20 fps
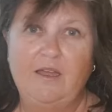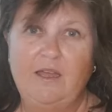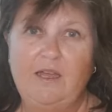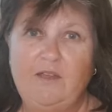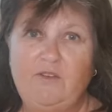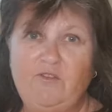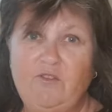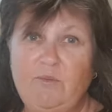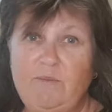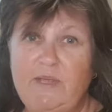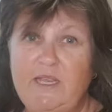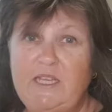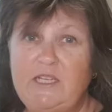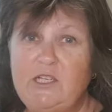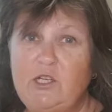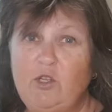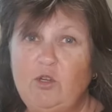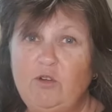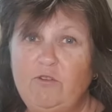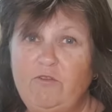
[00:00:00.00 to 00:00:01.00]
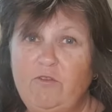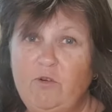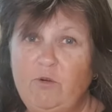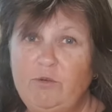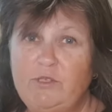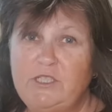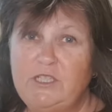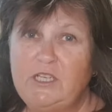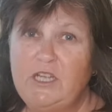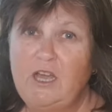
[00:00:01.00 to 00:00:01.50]
and for me to look
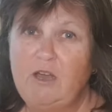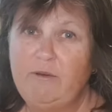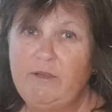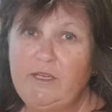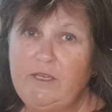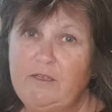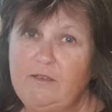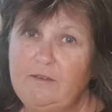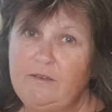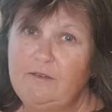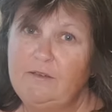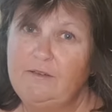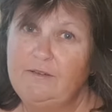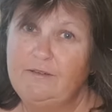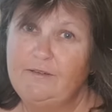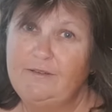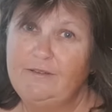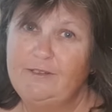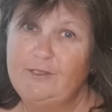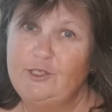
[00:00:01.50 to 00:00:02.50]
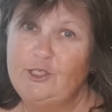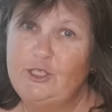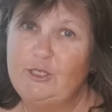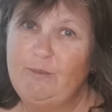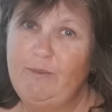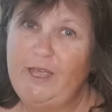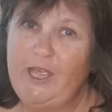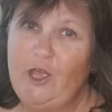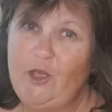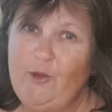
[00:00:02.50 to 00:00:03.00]
forward to going to
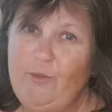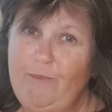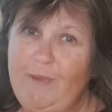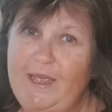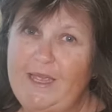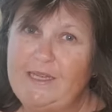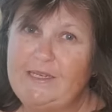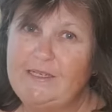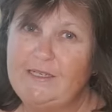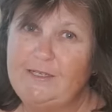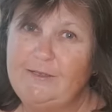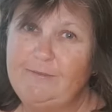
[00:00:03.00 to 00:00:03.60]
my own bed.